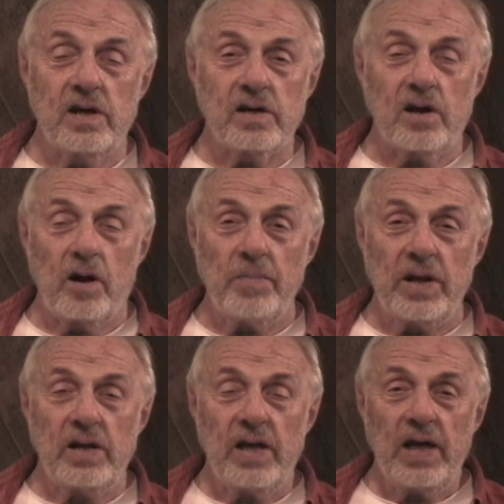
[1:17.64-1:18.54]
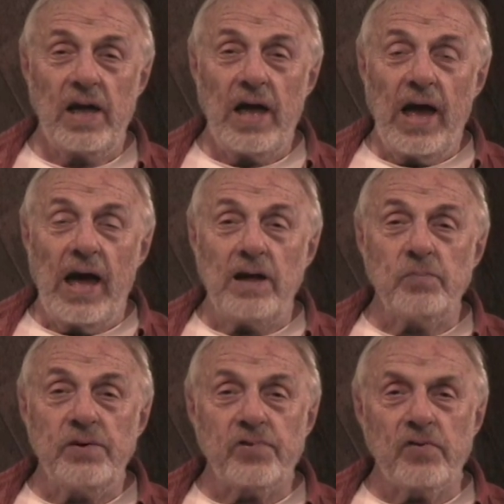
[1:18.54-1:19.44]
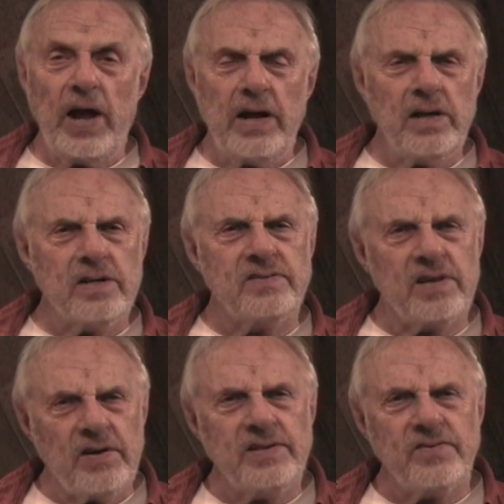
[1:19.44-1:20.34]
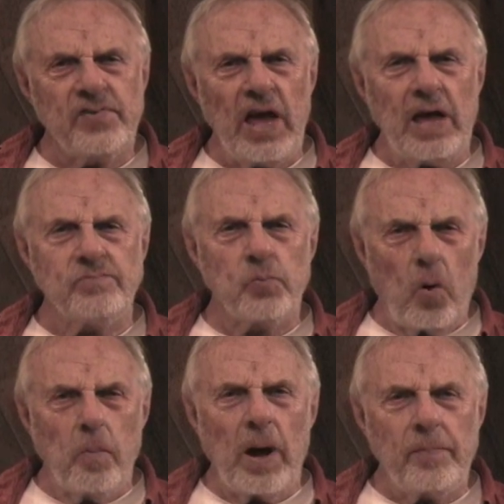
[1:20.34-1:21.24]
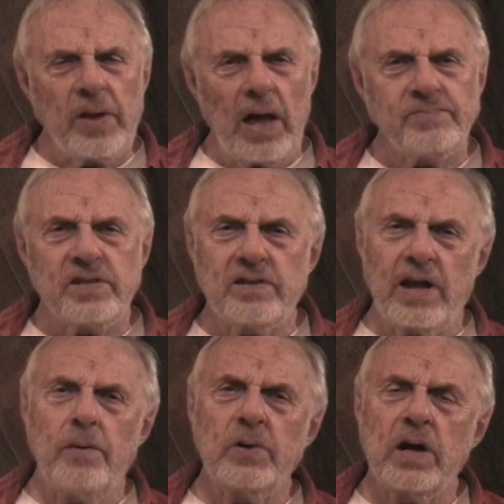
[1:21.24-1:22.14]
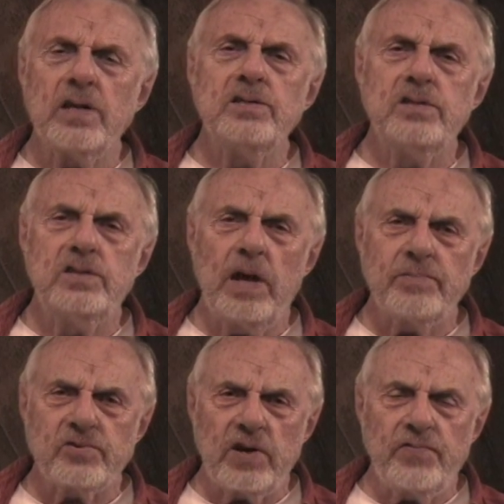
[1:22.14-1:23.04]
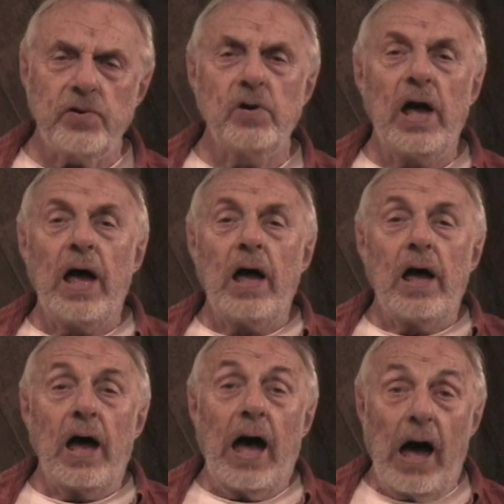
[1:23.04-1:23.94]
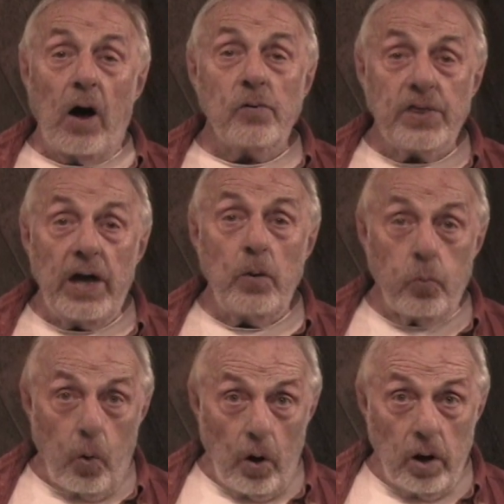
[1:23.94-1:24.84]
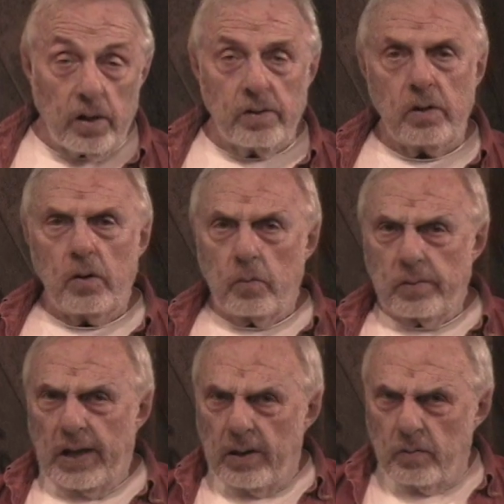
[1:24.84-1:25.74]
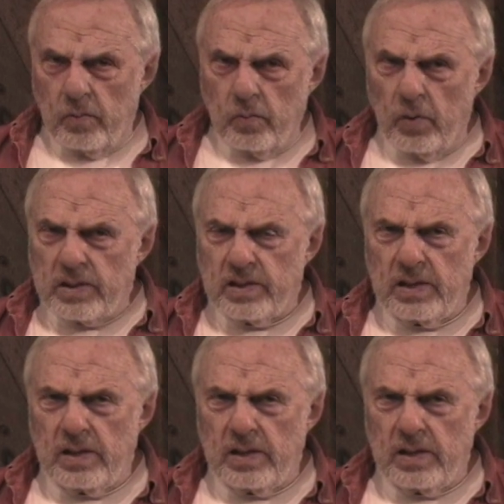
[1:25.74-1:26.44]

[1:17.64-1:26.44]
Carmine. And we've created a series of games, warm-up games, and tonight we're going to demonstrate for you how they work and what